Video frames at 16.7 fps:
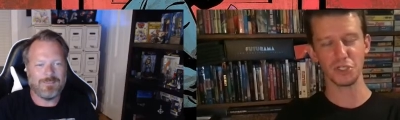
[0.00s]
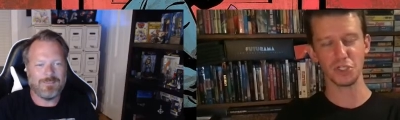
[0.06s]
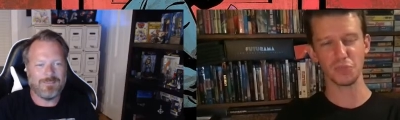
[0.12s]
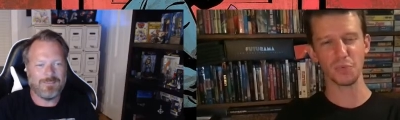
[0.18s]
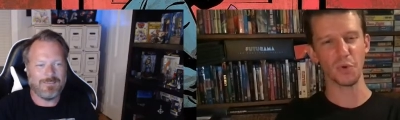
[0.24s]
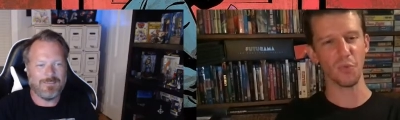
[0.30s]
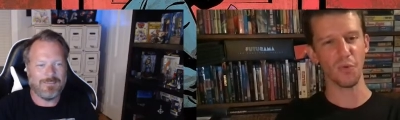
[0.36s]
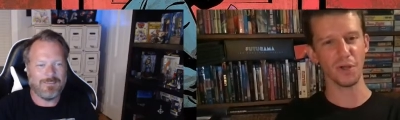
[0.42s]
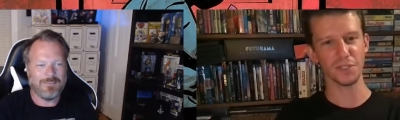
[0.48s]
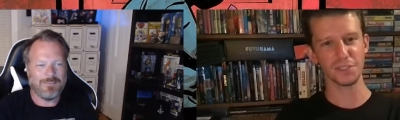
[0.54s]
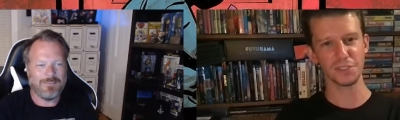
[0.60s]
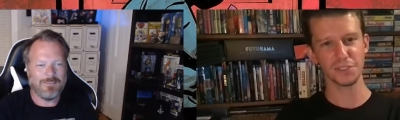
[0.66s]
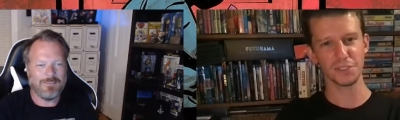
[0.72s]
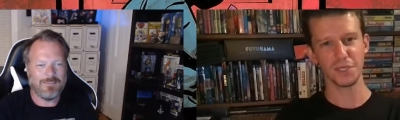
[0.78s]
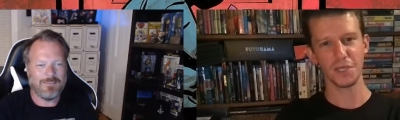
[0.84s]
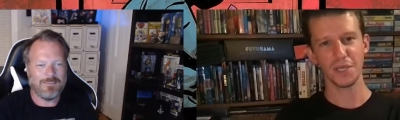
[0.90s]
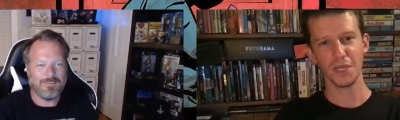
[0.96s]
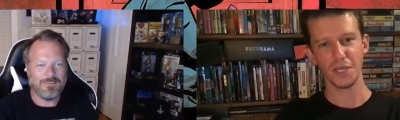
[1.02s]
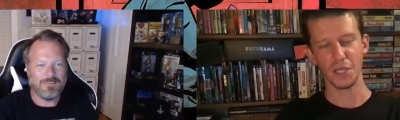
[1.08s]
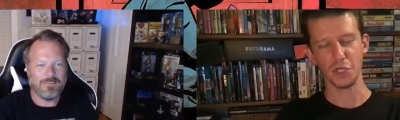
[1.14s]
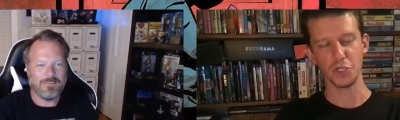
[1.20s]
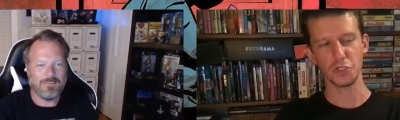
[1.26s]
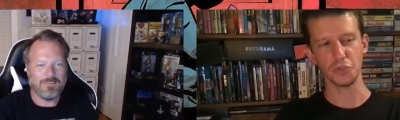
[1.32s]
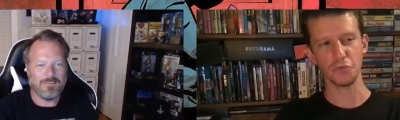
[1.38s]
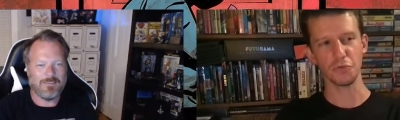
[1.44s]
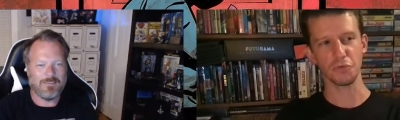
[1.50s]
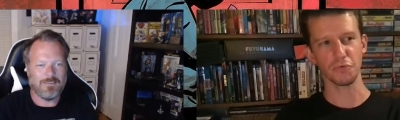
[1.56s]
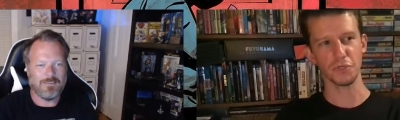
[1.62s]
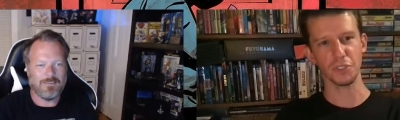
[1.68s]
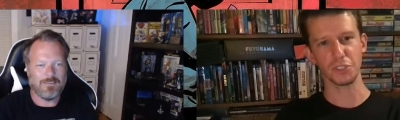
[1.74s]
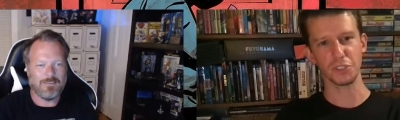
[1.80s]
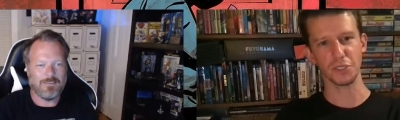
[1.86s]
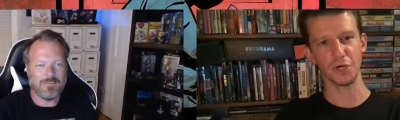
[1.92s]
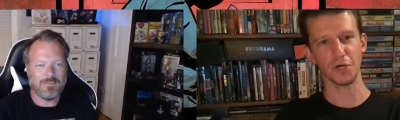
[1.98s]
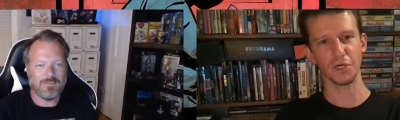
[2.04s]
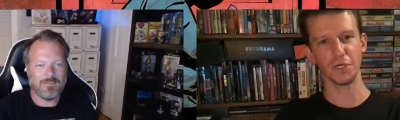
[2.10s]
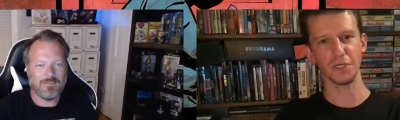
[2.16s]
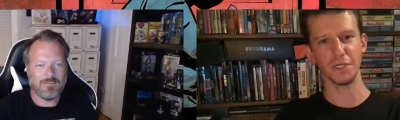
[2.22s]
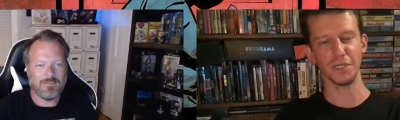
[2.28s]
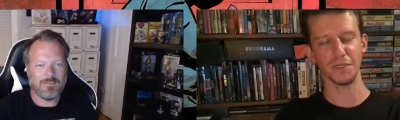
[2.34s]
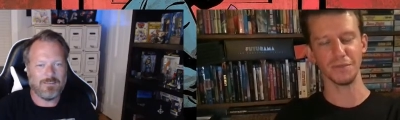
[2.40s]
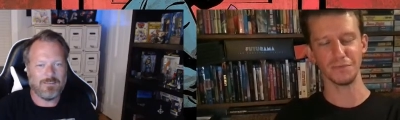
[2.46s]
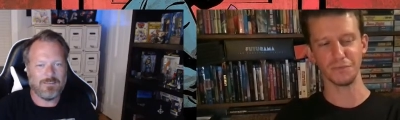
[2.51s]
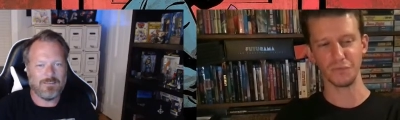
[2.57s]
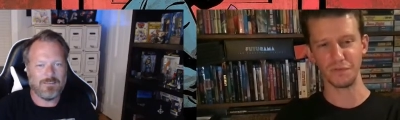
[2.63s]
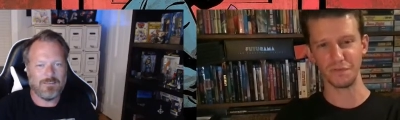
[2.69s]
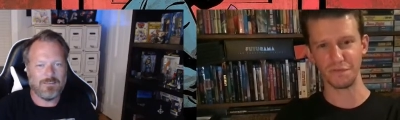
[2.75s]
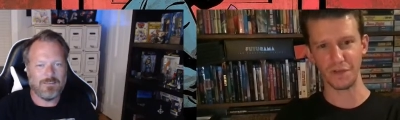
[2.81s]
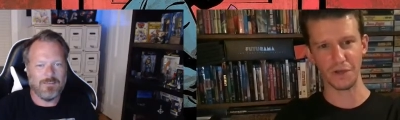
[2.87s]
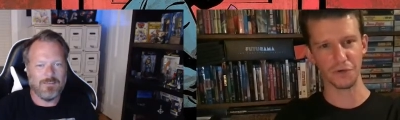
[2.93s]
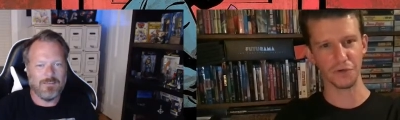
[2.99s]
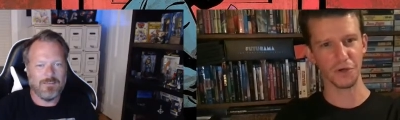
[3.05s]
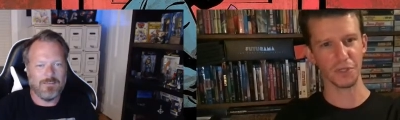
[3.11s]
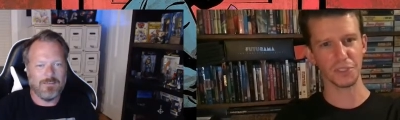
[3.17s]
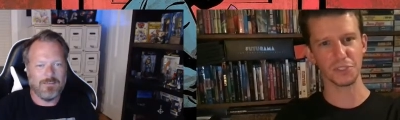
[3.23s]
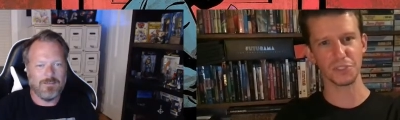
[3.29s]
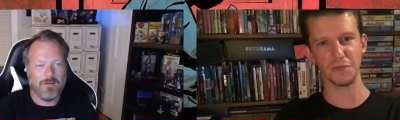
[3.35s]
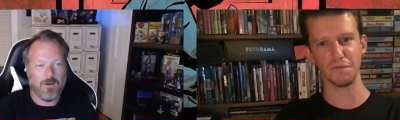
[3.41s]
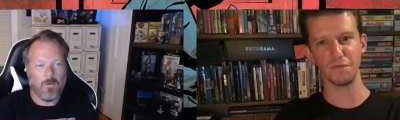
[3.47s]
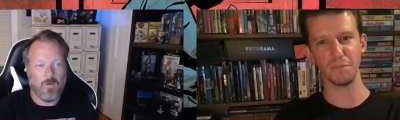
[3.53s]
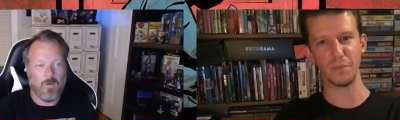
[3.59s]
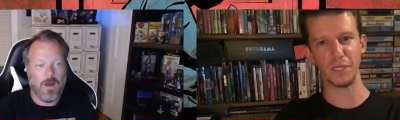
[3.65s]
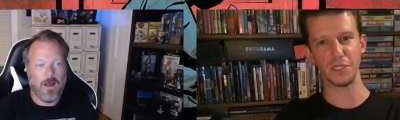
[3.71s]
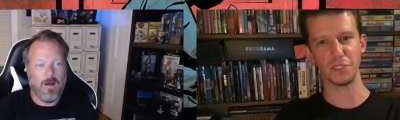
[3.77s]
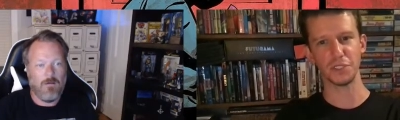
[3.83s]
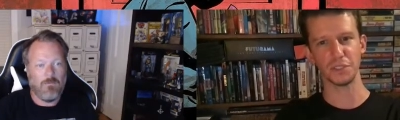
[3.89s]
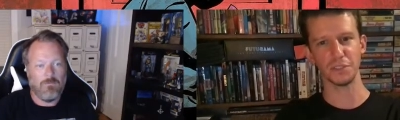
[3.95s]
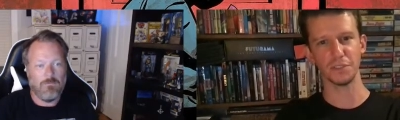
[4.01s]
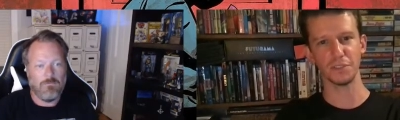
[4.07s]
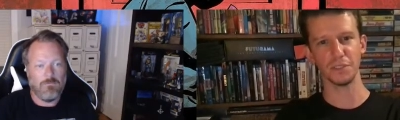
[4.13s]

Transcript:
Speaker 1: But once, issue three started and we found all this information wow.